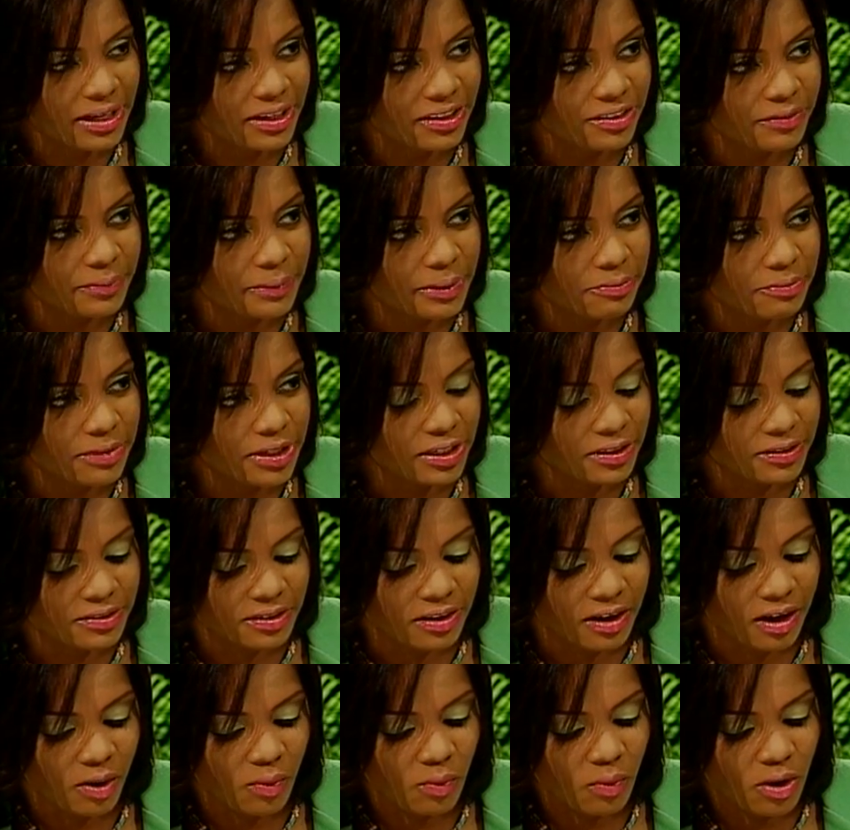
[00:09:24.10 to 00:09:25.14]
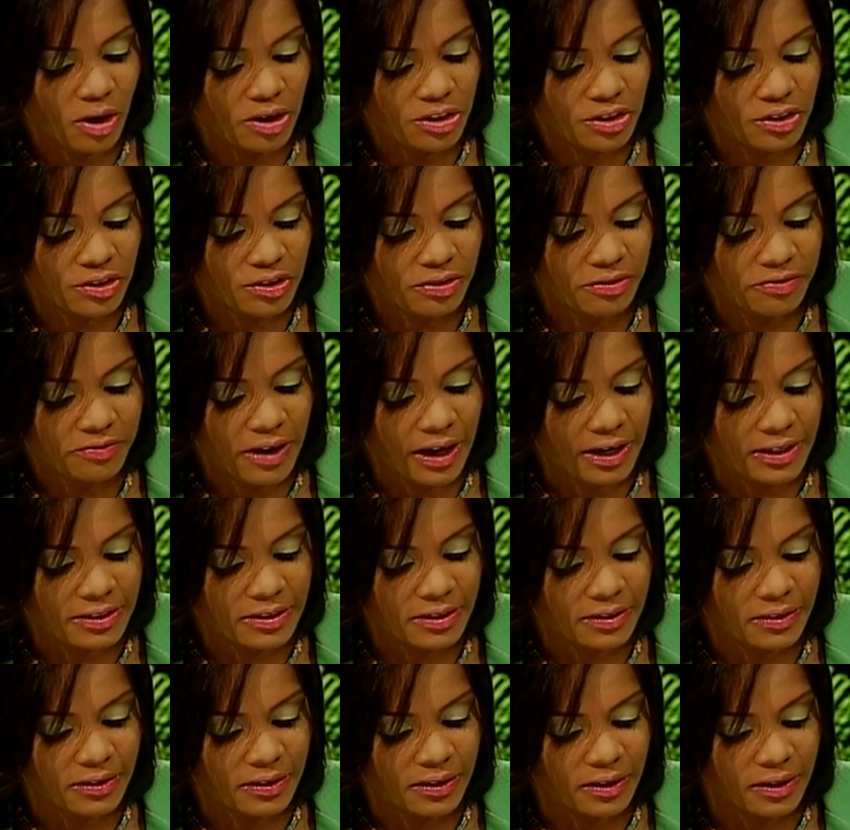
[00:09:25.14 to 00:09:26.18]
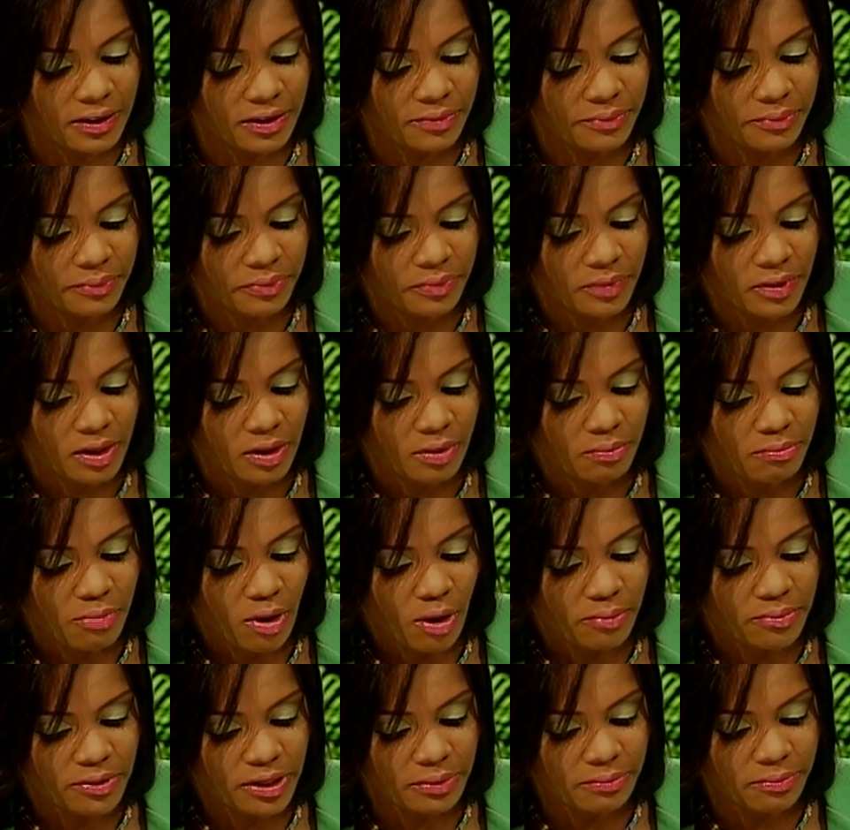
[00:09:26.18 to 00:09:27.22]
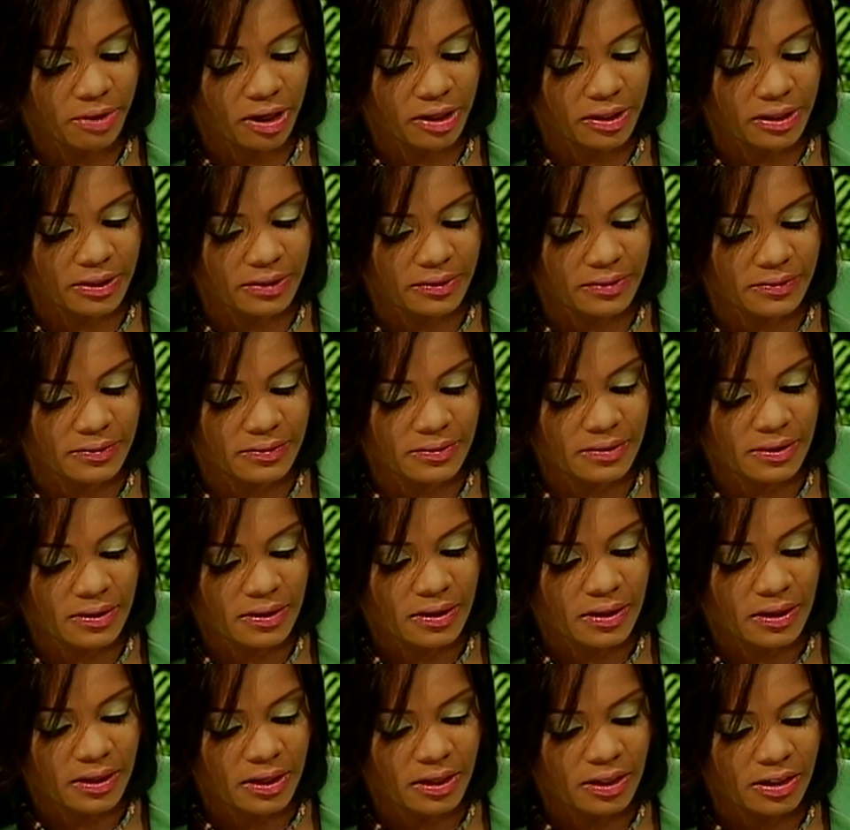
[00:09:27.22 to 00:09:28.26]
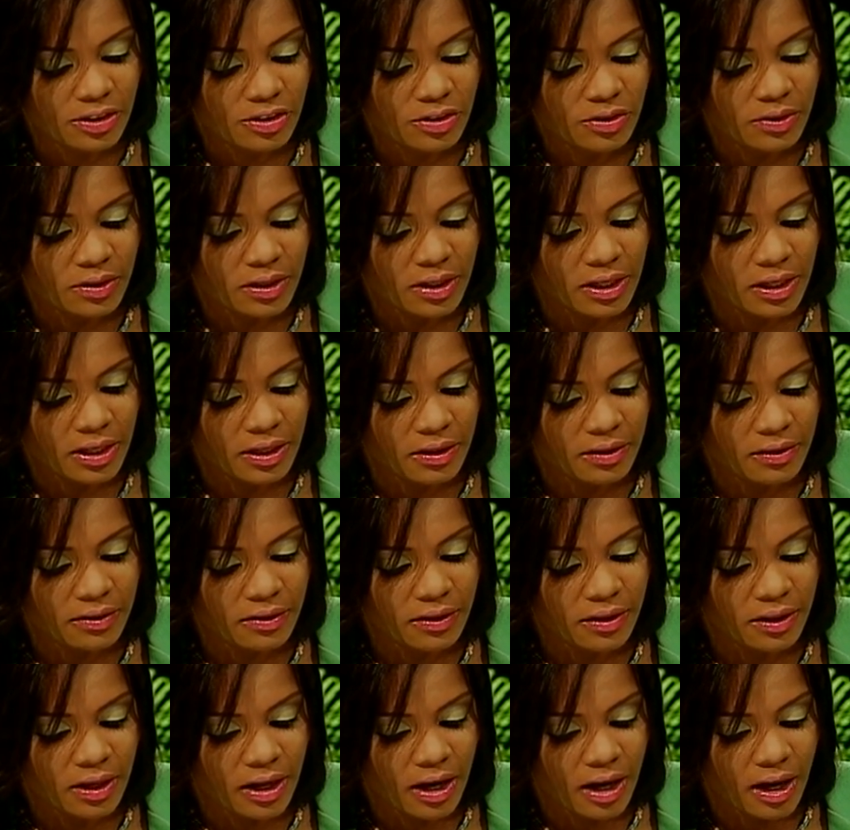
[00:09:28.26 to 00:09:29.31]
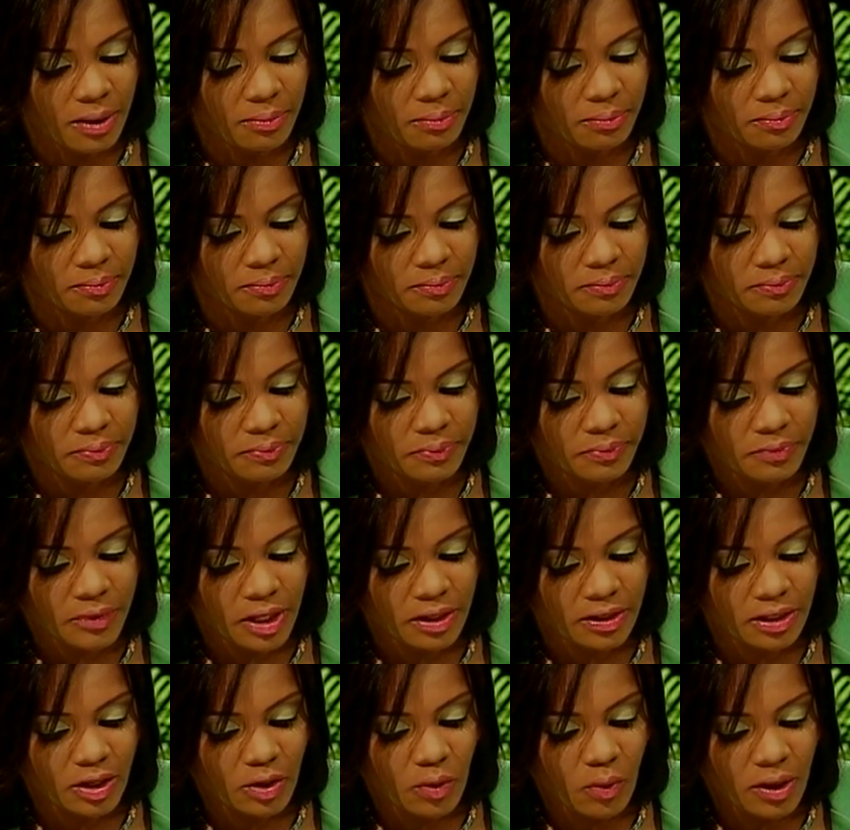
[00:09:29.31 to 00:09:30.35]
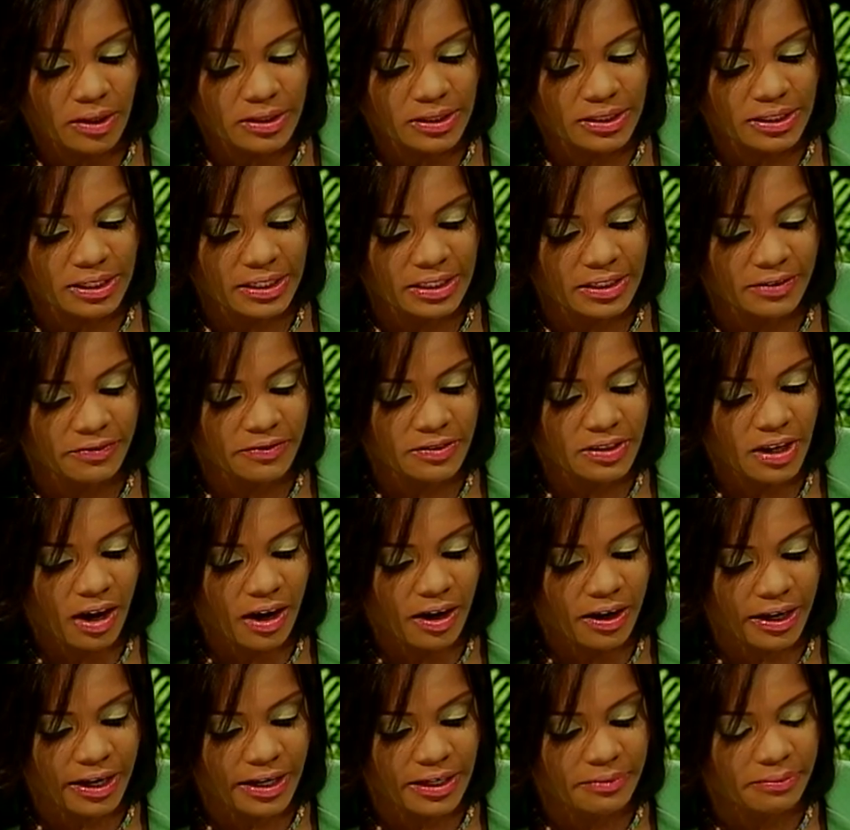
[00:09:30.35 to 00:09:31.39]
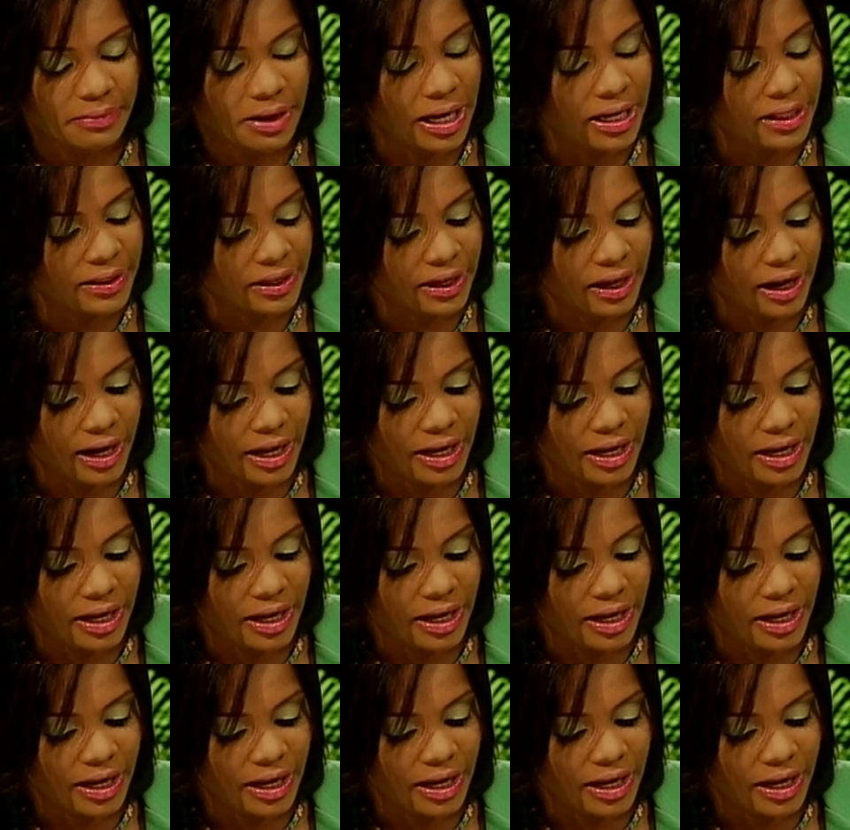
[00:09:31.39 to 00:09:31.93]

management, Minister, I want you to factor the public bodies into the quantitative target by the